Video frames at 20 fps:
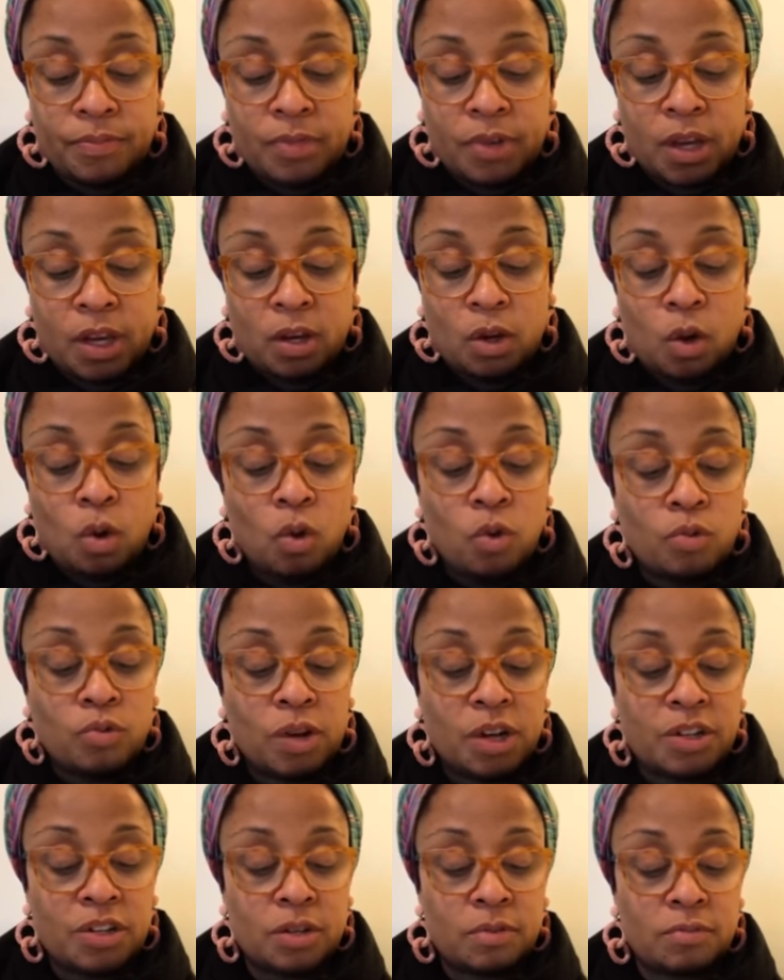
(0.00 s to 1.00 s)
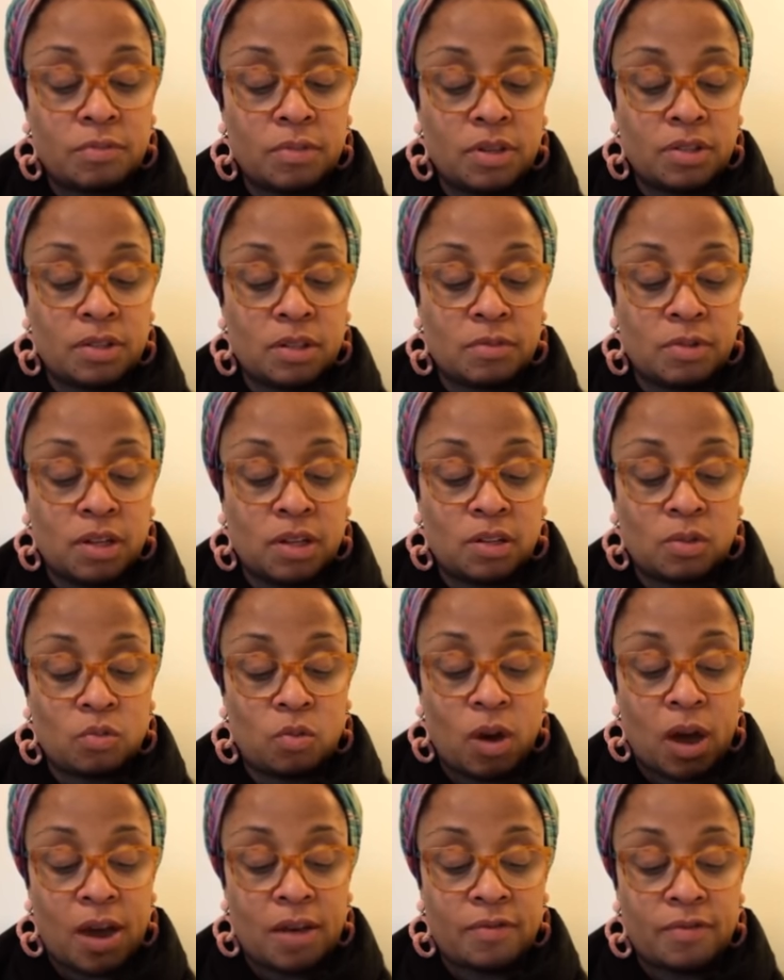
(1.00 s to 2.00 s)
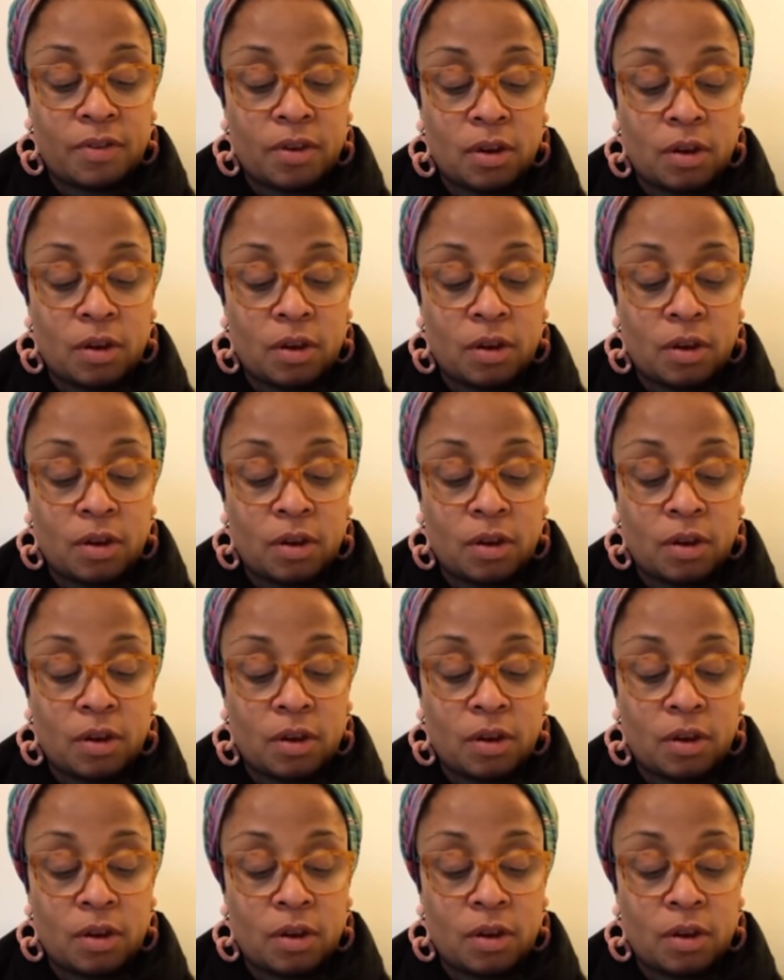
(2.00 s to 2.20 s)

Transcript: An old Russian Muslim and his wife